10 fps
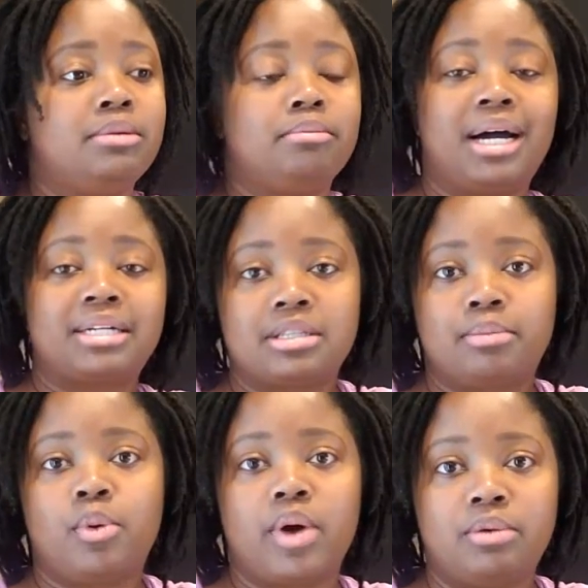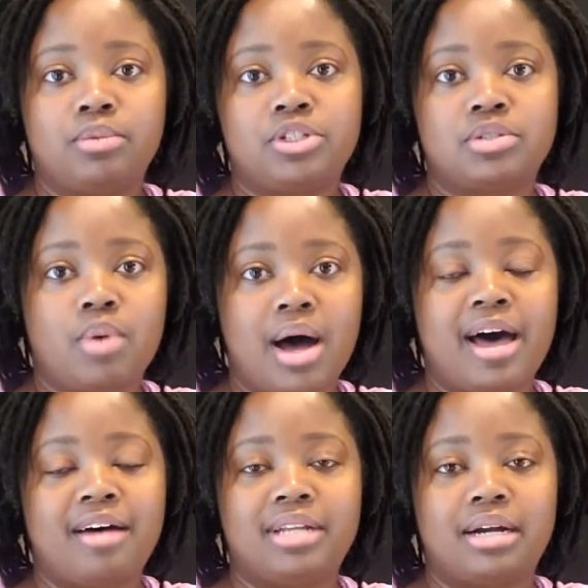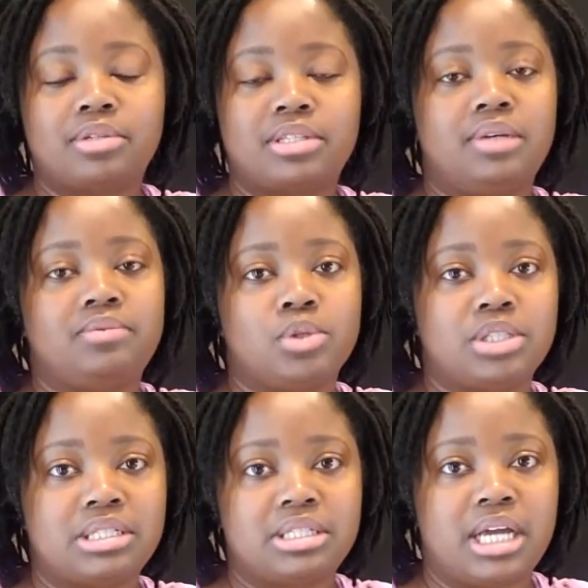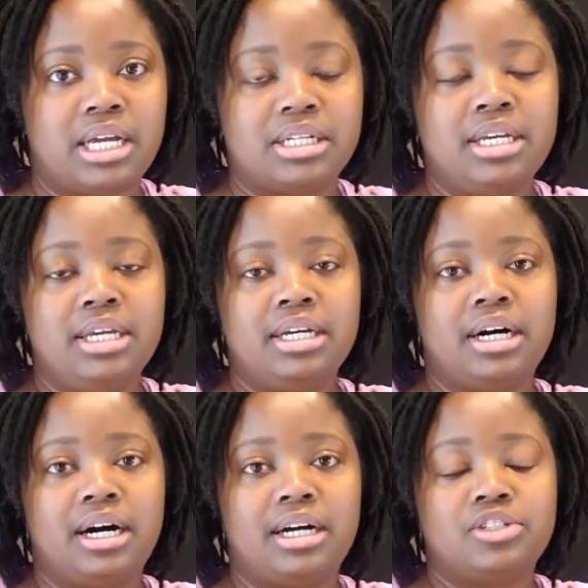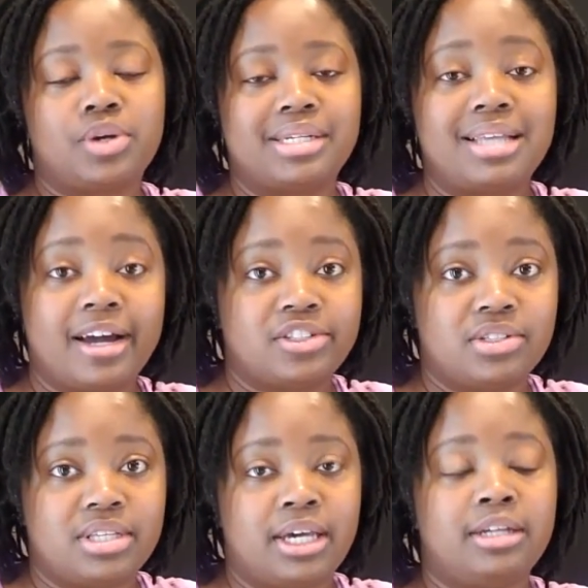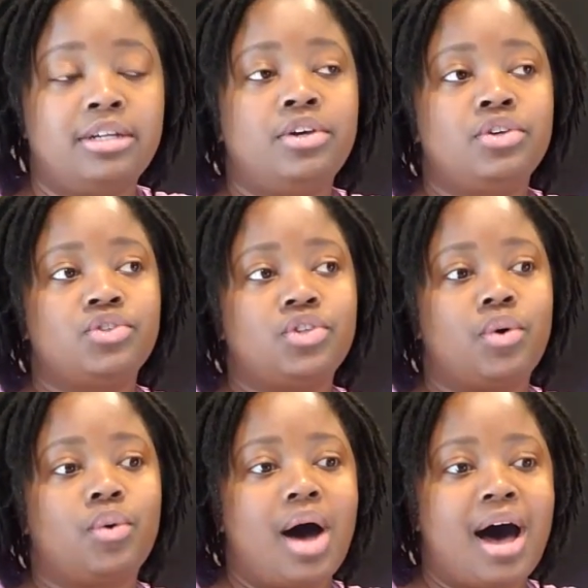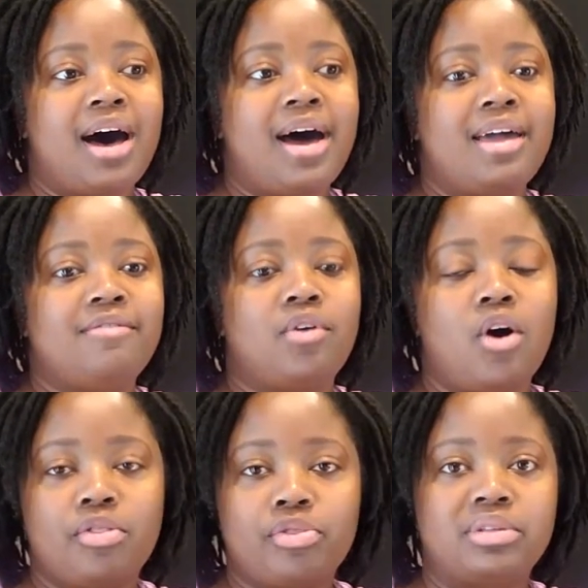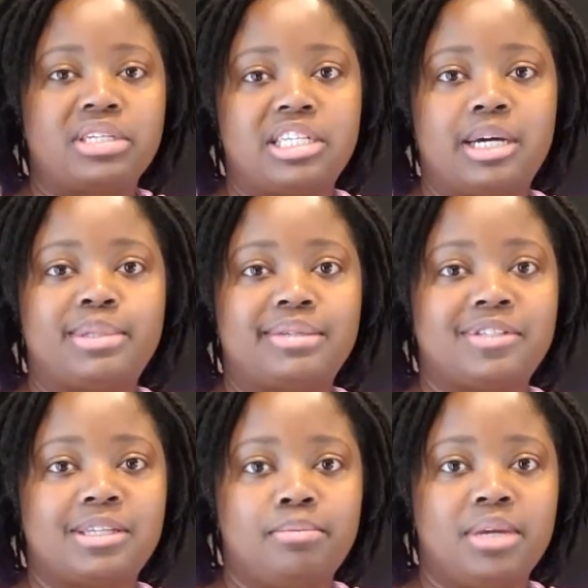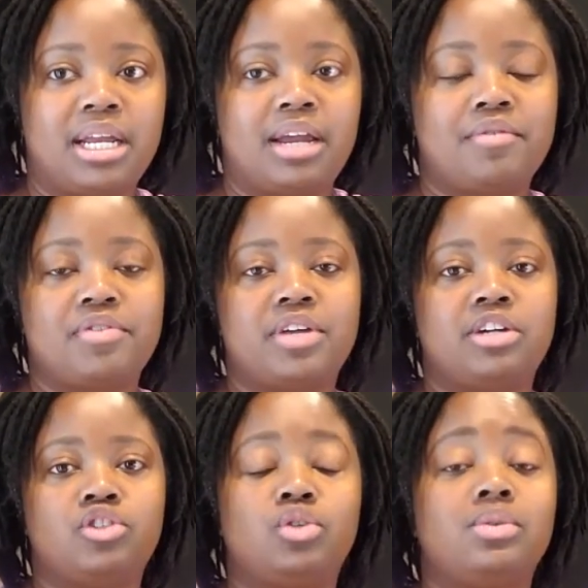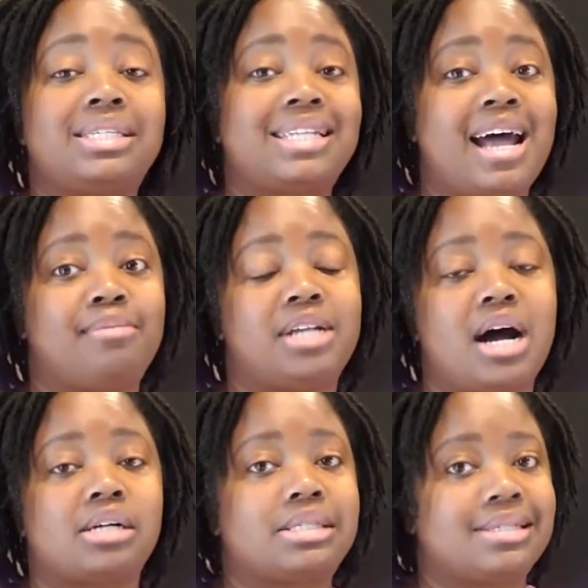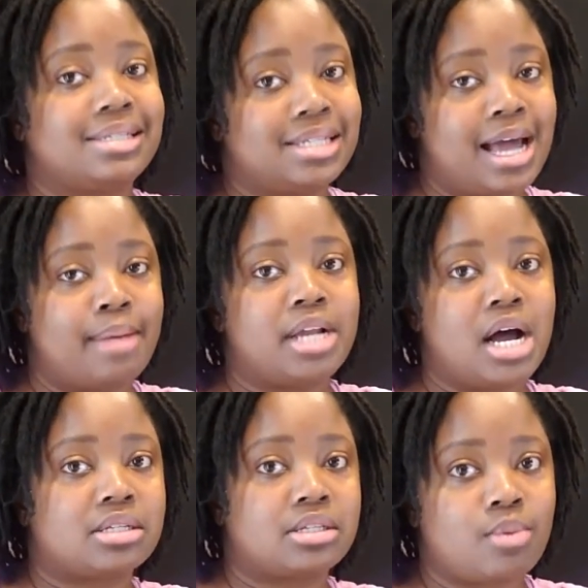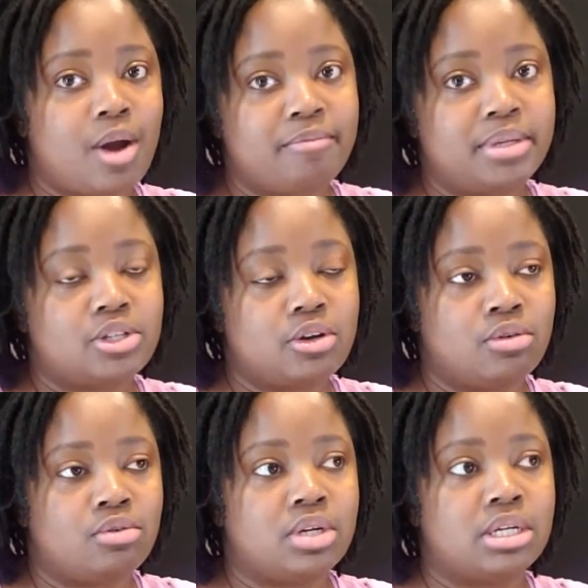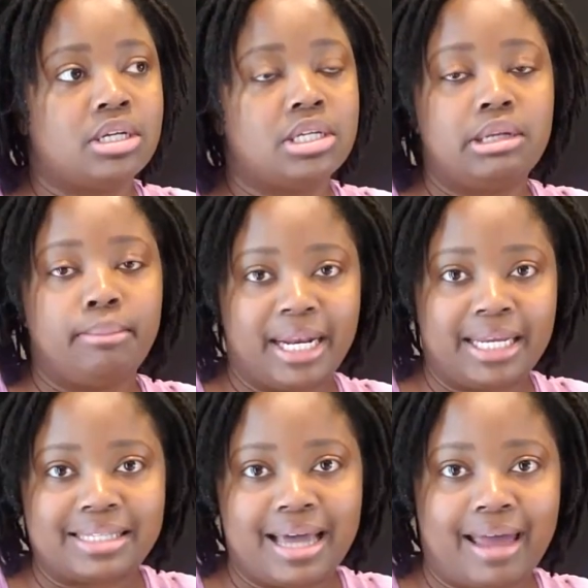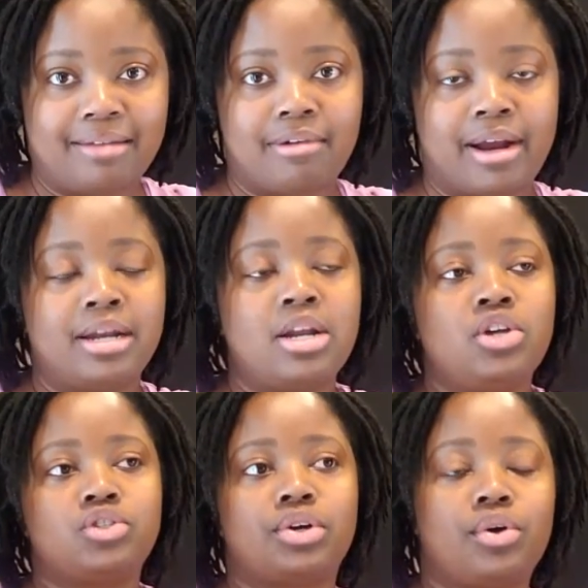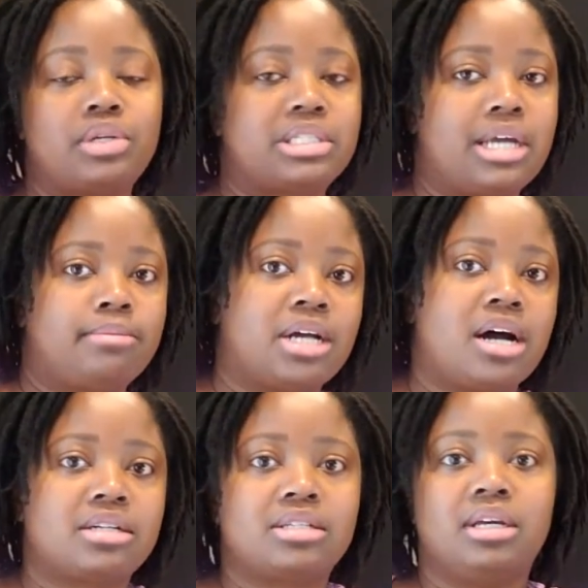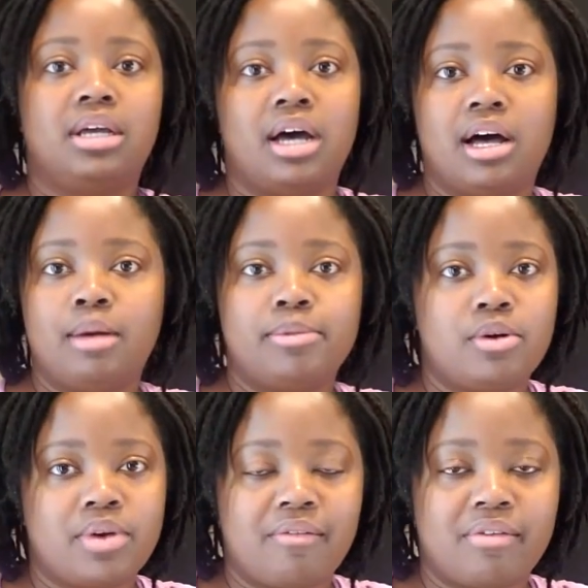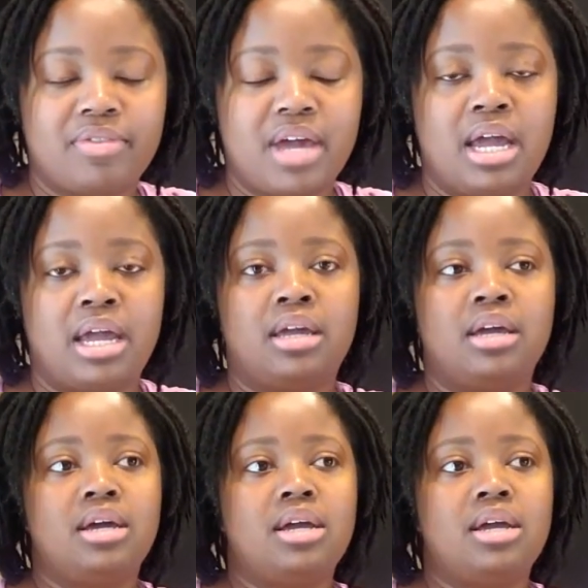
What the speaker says: back to the point, which is why I have not received real estate transactions yet. So I've gone through the steps of submitting everything to SnapDocs. SnapDocs is where I've been told the money is at, right? So I go to SnapDocs, I upload everything,